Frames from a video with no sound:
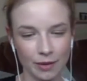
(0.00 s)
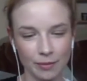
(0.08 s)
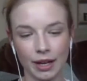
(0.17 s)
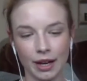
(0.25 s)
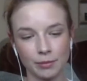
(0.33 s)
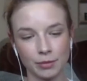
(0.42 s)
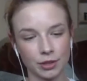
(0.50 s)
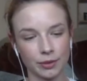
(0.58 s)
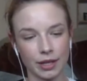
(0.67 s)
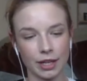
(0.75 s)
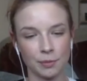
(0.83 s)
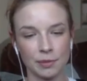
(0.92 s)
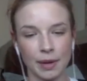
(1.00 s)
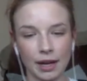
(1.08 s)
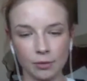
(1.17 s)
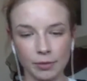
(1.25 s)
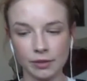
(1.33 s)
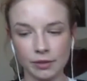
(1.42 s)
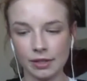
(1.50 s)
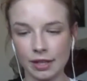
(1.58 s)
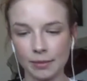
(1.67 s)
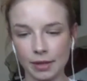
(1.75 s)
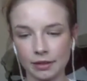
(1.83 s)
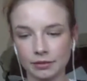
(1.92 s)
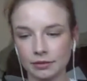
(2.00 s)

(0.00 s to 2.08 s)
but I'm sure when he comes back, he'll be doing the same thing.